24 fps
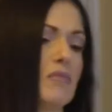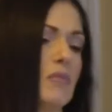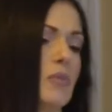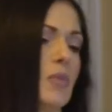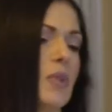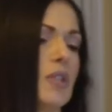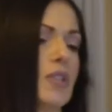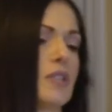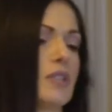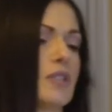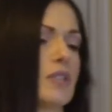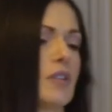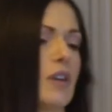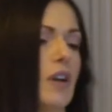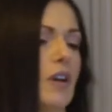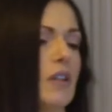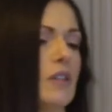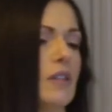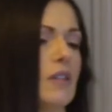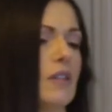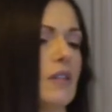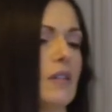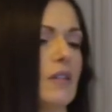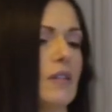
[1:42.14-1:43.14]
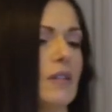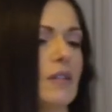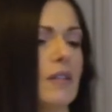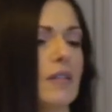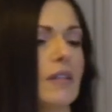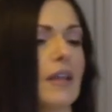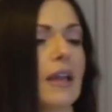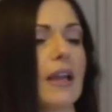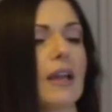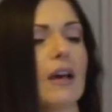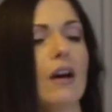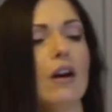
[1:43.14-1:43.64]
what is this called?
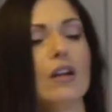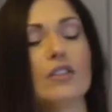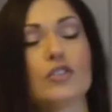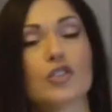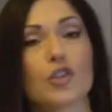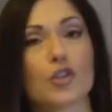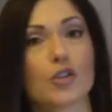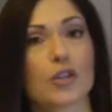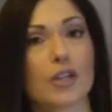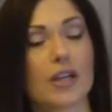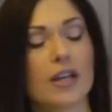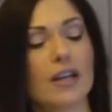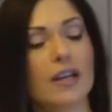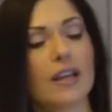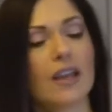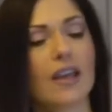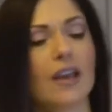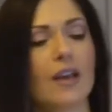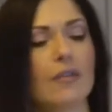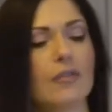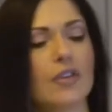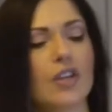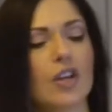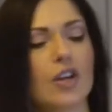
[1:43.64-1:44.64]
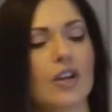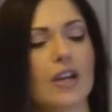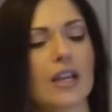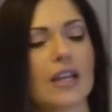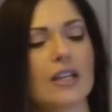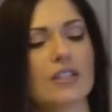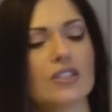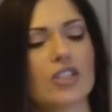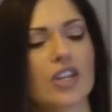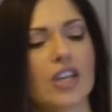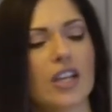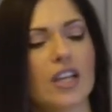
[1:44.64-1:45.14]
The Alterna Caviar
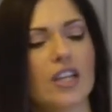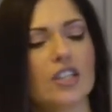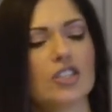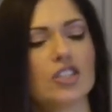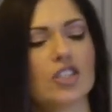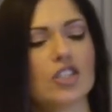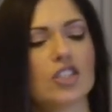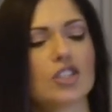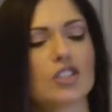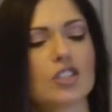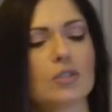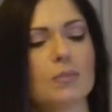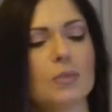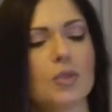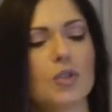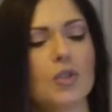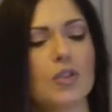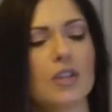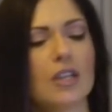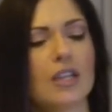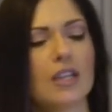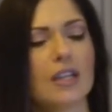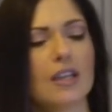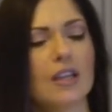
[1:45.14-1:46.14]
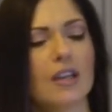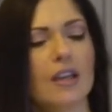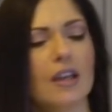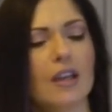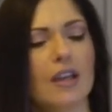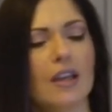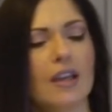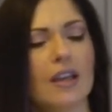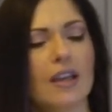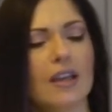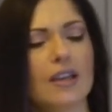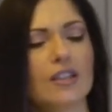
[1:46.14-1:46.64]
Anti-Aging Smoothing,
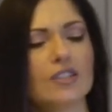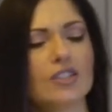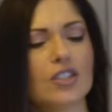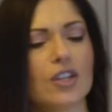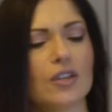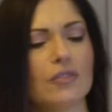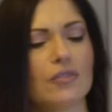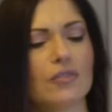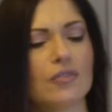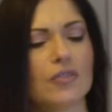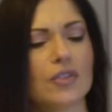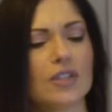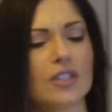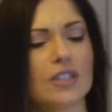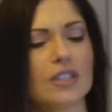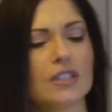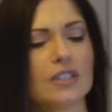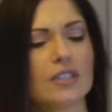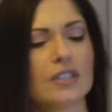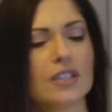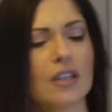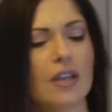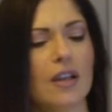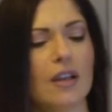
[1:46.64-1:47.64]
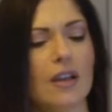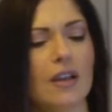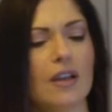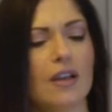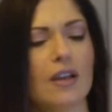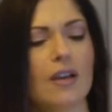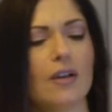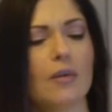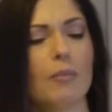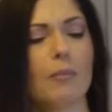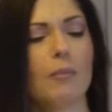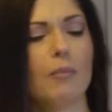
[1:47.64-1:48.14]
Anti-Frizz,
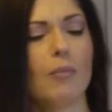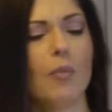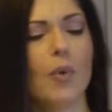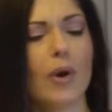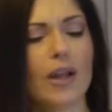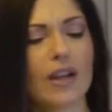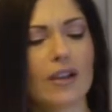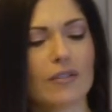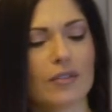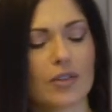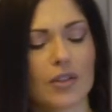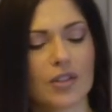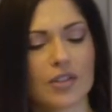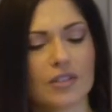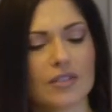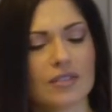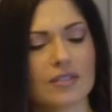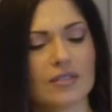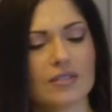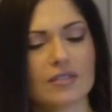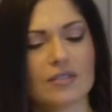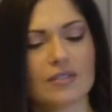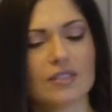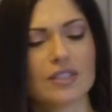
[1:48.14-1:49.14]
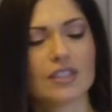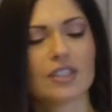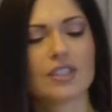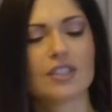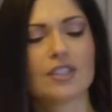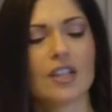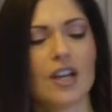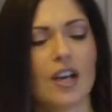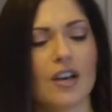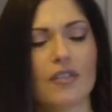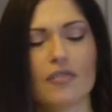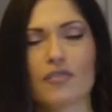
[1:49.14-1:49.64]
whatever
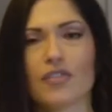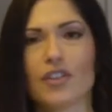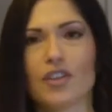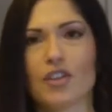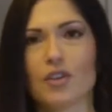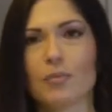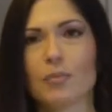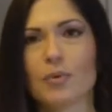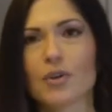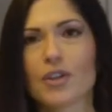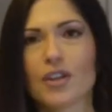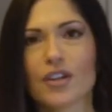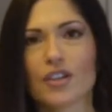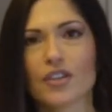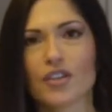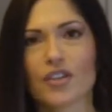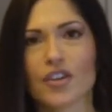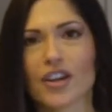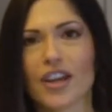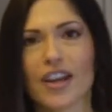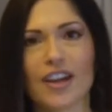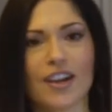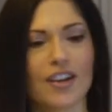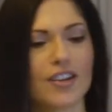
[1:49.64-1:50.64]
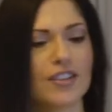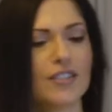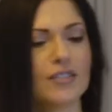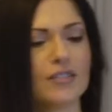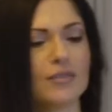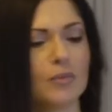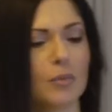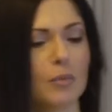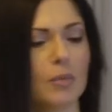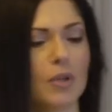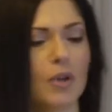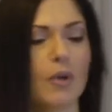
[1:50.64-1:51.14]
stuff that you put on your hair,
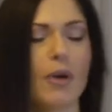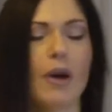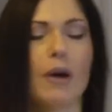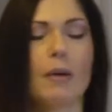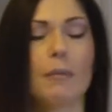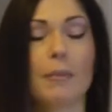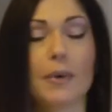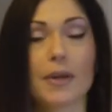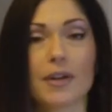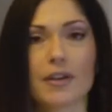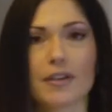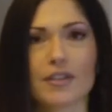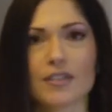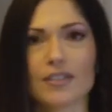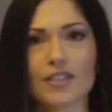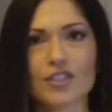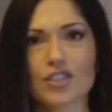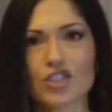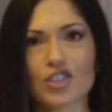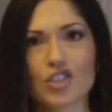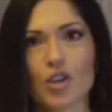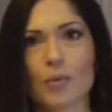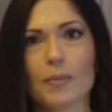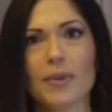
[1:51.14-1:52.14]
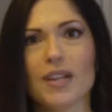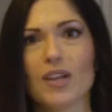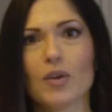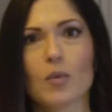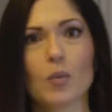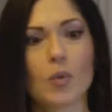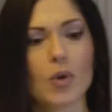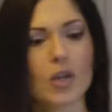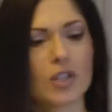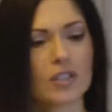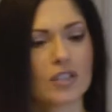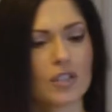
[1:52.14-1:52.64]
blowout butter. There's so many
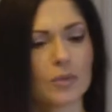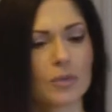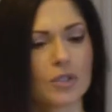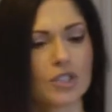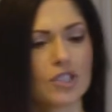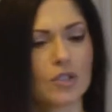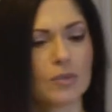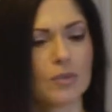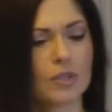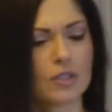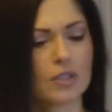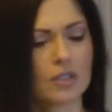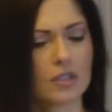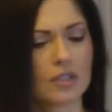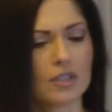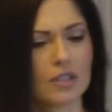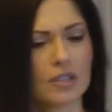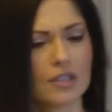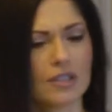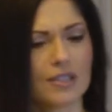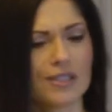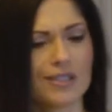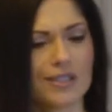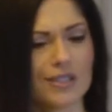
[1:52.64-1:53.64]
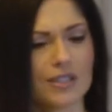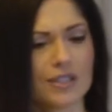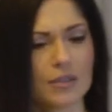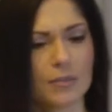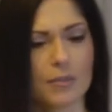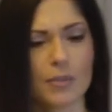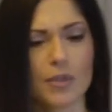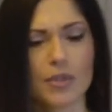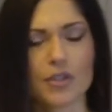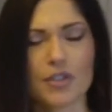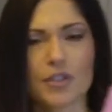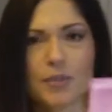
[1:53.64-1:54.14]
words. I wish it was just a little
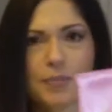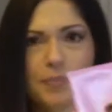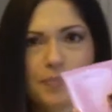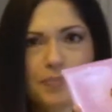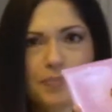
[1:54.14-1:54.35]
simpler.